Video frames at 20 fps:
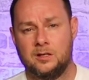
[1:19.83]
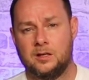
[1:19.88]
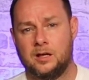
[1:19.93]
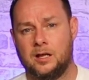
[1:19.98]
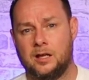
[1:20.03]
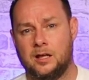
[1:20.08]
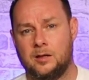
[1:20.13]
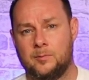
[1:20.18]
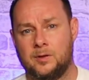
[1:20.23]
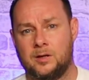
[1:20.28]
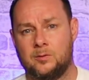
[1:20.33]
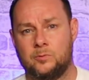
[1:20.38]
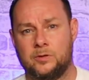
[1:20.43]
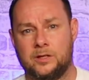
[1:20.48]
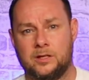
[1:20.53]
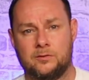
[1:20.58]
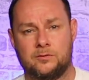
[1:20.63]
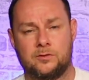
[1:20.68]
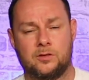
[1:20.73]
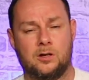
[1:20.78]
And
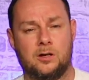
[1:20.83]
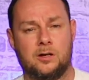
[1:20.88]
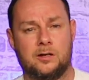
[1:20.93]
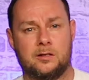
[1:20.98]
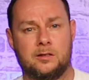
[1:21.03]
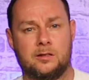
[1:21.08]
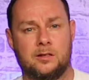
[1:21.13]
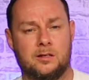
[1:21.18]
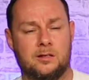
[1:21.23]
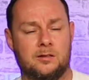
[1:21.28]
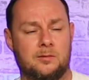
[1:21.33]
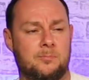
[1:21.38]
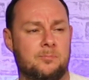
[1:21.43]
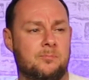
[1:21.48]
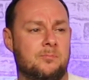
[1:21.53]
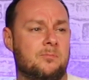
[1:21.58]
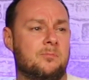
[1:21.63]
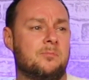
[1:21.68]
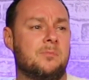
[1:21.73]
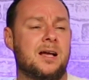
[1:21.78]
we have got a
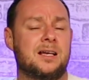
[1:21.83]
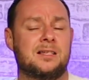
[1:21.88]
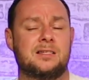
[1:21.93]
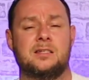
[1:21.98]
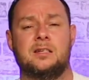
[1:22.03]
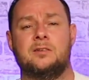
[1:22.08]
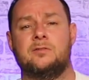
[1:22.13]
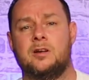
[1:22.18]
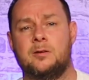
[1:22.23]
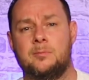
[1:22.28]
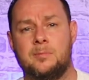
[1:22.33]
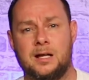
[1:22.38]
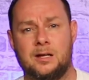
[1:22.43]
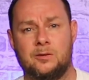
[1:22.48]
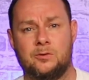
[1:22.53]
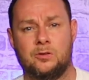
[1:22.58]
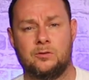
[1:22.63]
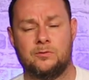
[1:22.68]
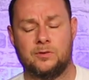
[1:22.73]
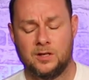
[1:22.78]
massive
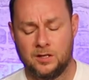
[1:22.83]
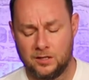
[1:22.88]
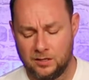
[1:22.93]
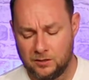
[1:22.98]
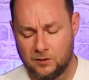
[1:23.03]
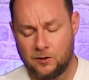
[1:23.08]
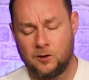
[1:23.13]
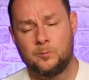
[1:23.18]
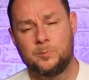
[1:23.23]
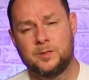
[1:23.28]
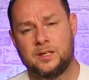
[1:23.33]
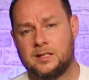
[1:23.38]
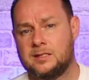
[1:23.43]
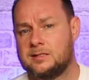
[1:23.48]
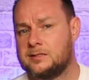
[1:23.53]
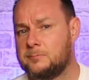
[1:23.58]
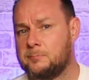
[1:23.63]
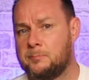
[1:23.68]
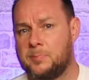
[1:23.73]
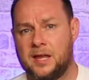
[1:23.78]
amount of
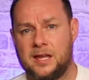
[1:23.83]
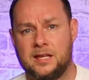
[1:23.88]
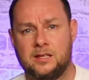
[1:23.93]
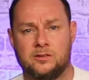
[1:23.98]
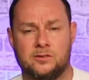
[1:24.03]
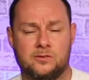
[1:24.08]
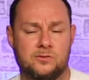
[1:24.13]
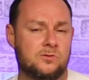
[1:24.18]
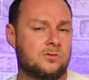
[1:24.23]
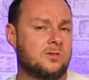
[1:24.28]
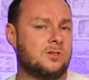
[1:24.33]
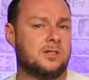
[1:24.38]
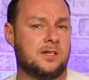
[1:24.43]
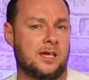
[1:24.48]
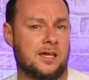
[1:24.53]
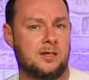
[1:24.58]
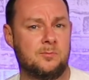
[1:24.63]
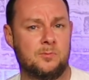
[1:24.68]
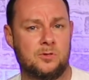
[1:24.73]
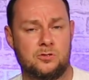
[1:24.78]
hobbyists, painters,
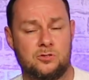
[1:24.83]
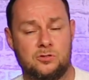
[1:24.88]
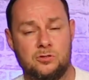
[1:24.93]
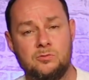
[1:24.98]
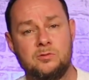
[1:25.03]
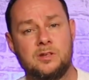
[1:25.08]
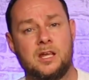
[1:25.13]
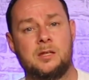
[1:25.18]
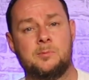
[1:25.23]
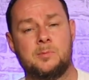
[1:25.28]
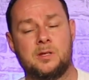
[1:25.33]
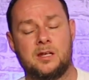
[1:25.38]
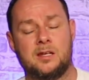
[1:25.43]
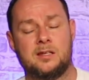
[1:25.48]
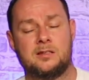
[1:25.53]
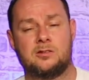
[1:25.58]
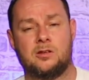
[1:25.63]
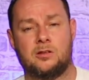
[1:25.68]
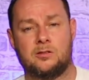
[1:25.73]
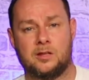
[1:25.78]
gamers, you name it,
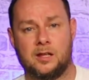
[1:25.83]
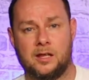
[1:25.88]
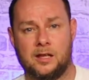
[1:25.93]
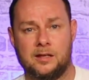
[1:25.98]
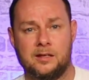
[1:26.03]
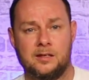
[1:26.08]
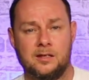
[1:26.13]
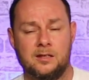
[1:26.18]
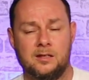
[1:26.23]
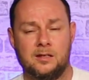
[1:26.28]
it's on there.